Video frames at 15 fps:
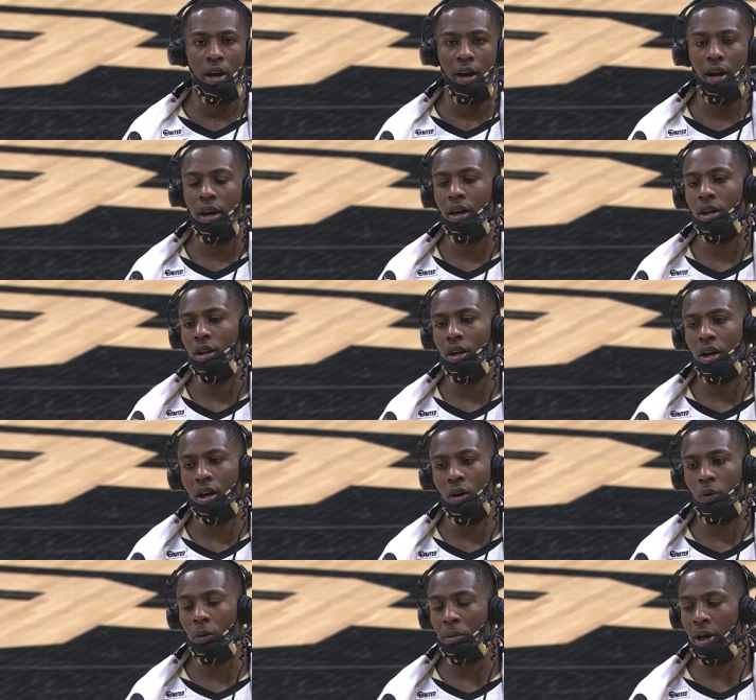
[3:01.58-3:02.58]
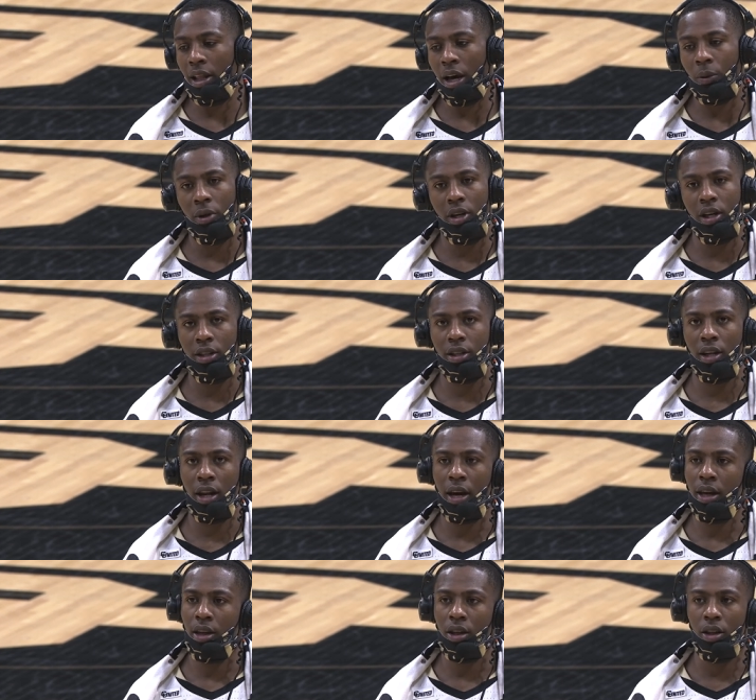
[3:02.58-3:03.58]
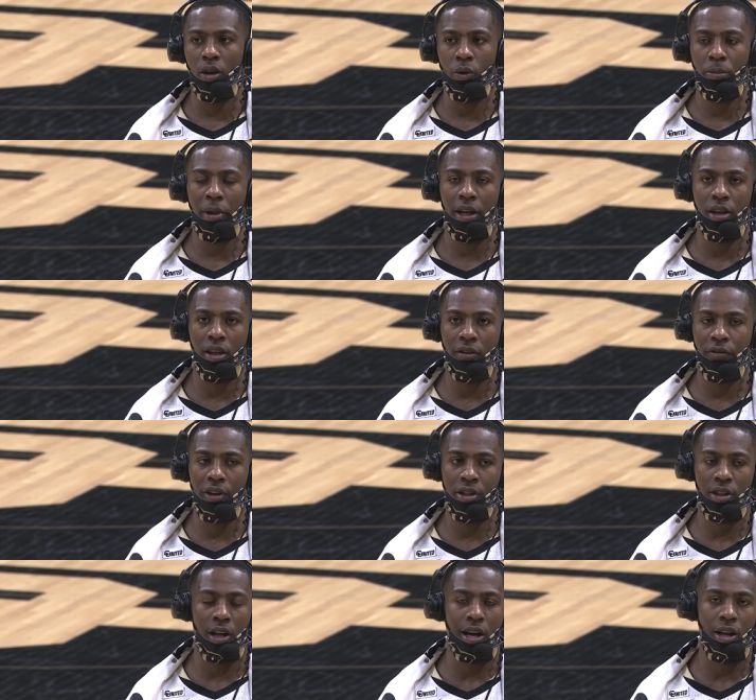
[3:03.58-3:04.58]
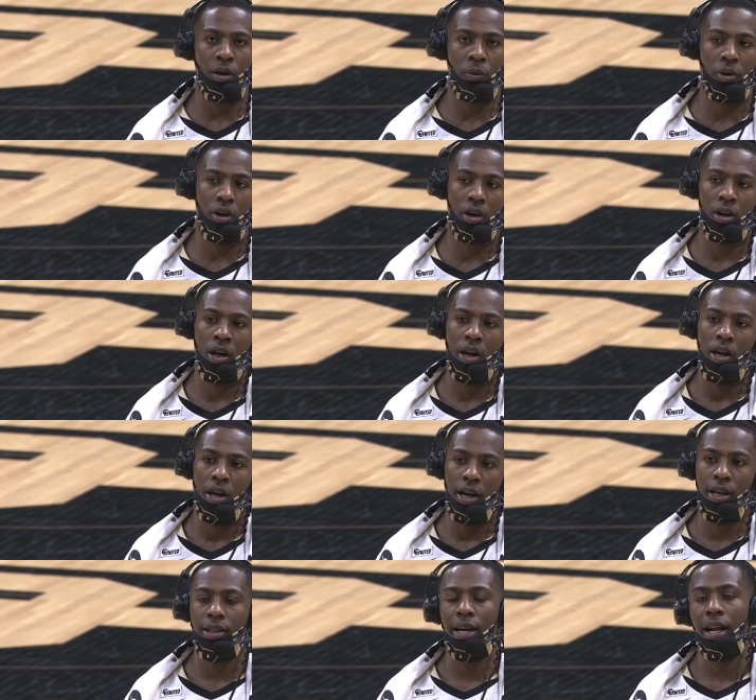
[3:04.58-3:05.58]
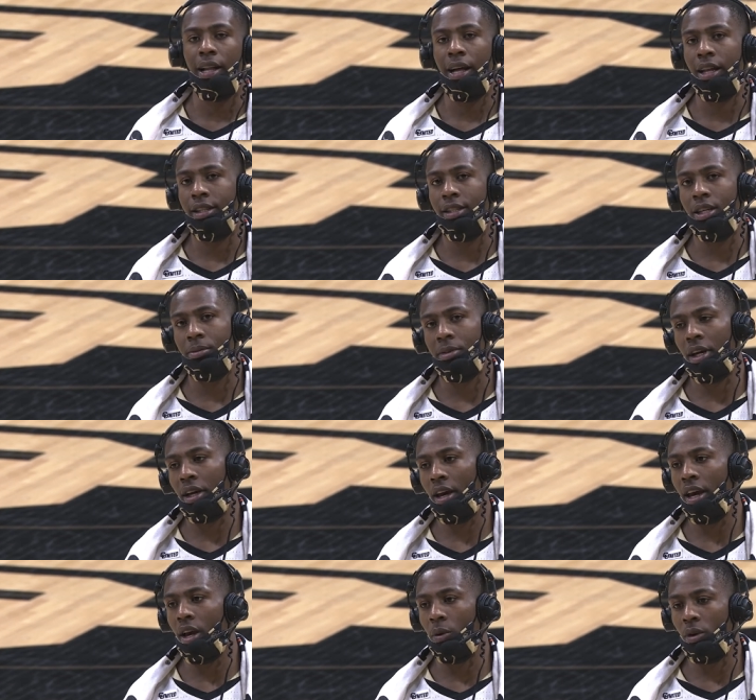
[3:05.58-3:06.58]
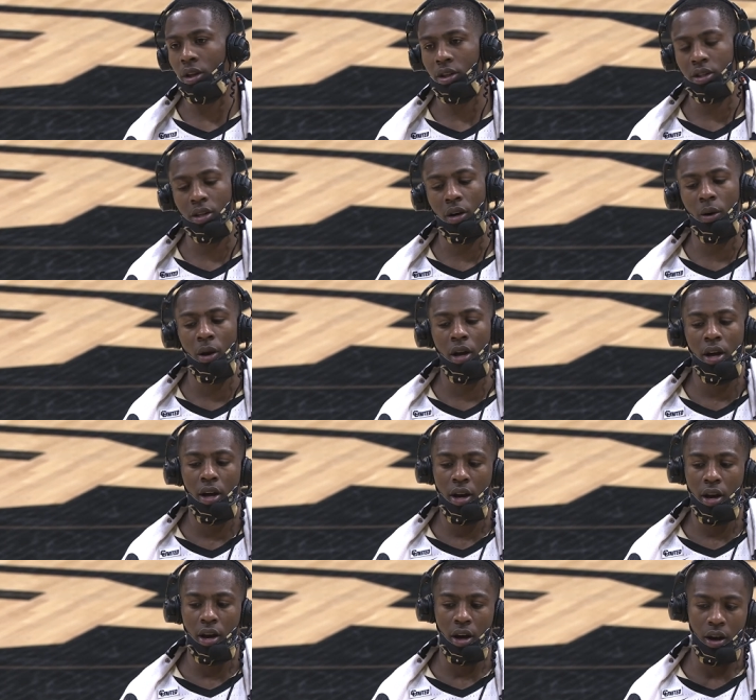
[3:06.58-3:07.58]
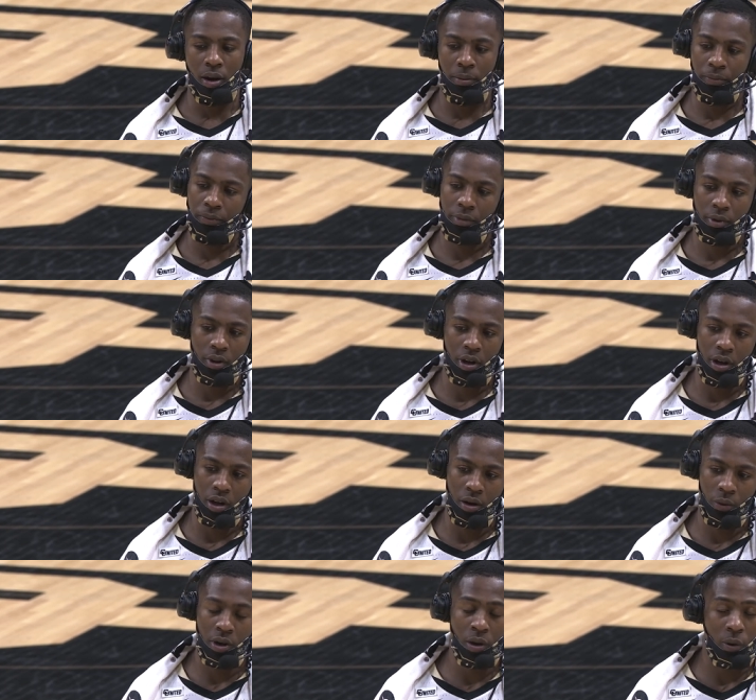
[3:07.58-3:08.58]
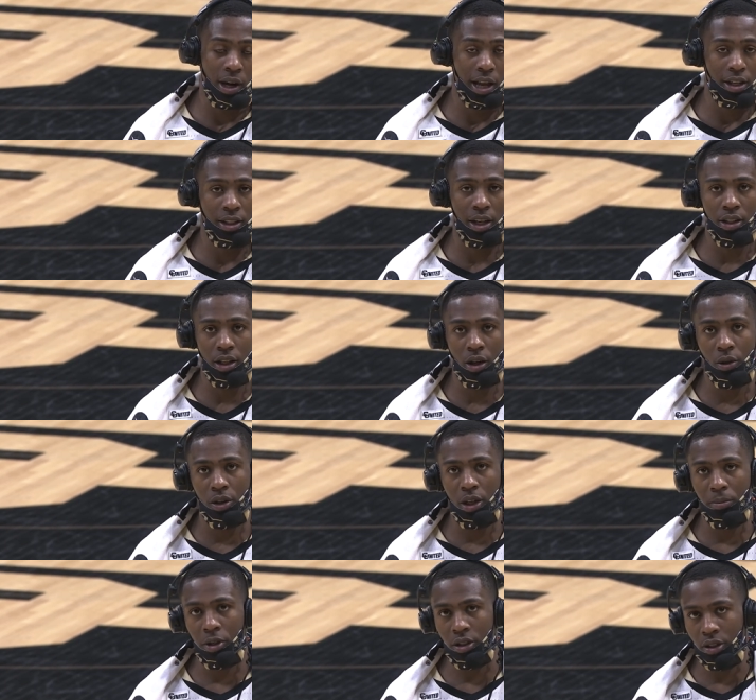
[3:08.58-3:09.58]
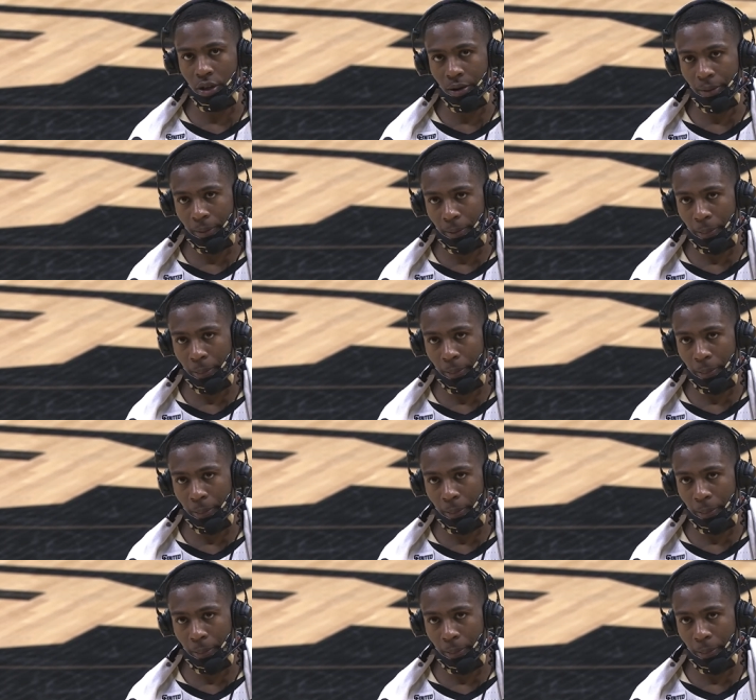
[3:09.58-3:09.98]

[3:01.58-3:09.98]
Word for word: And uh, we play like we did tonight. You know, we play defense, get out and run. There's not a lot of teams that can hang with us. So um, uh, we, can, we got a chance to go deep this year.